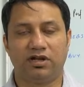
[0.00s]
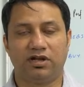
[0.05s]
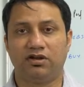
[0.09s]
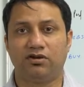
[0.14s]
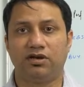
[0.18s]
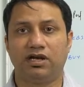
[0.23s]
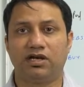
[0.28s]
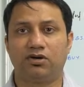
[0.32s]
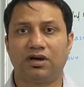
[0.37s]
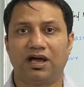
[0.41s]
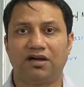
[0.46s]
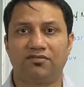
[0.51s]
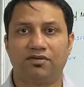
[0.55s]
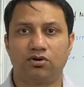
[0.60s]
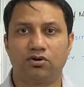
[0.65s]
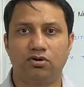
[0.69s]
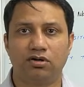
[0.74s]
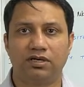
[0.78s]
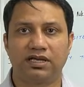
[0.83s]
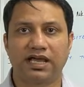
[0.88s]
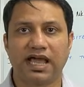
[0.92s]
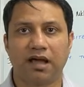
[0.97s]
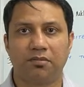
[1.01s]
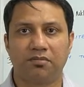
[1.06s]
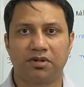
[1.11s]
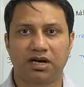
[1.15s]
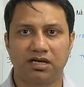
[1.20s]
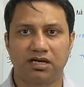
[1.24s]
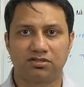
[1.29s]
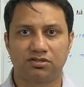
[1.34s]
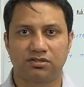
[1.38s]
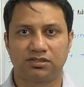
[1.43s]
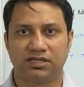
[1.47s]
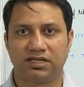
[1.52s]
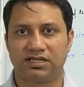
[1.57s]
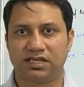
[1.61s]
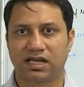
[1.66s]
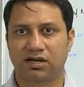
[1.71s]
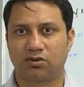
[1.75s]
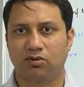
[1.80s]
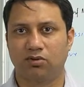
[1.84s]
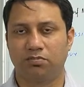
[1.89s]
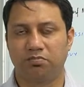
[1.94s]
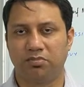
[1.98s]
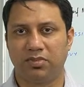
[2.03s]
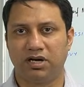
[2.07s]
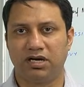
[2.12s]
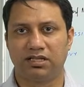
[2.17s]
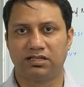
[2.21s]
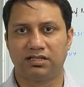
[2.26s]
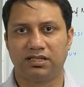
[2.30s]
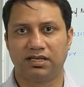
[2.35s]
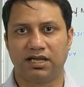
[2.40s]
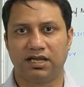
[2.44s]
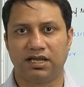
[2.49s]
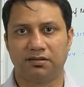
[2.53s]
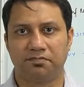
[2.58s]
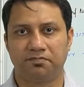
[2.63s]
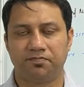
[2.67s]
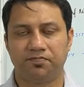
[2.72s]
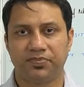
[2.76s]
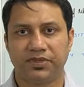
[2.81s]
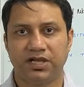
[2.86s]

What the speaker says: you need to have a good camera, so there is equipment in the game.